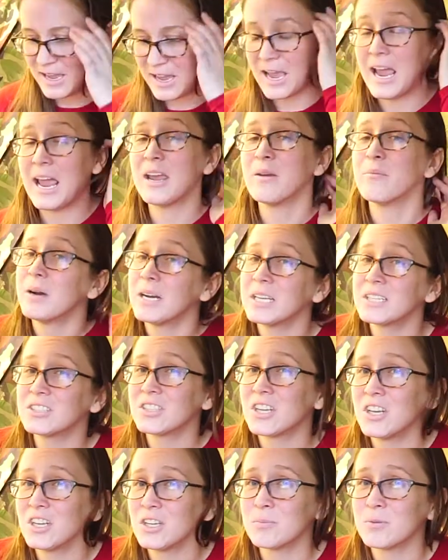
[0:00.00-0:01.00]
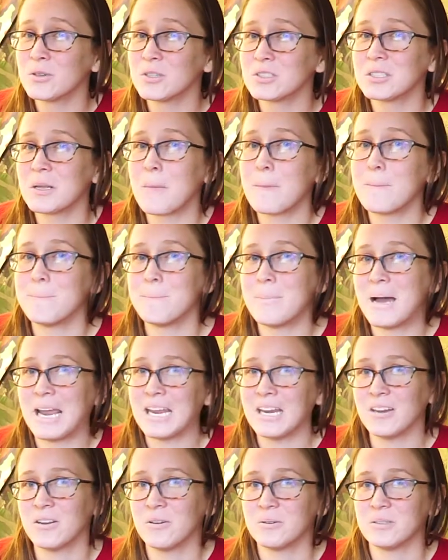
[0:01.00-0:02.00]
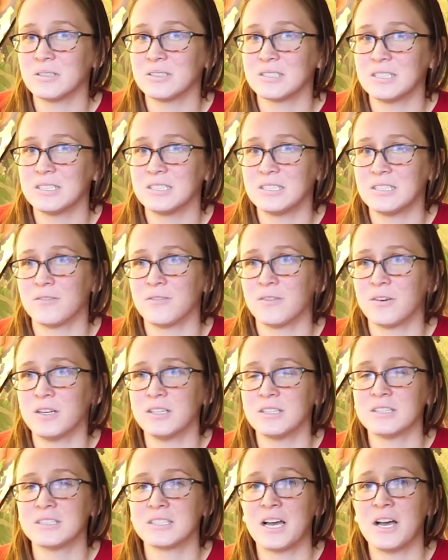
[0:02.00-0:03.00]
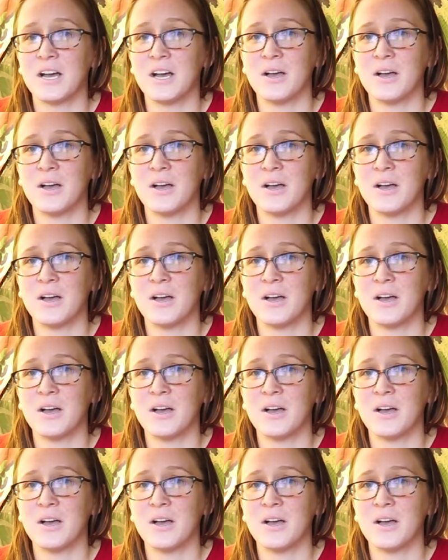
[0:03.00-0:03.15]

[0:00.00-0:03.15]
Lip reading: A much taller person might notice the difference,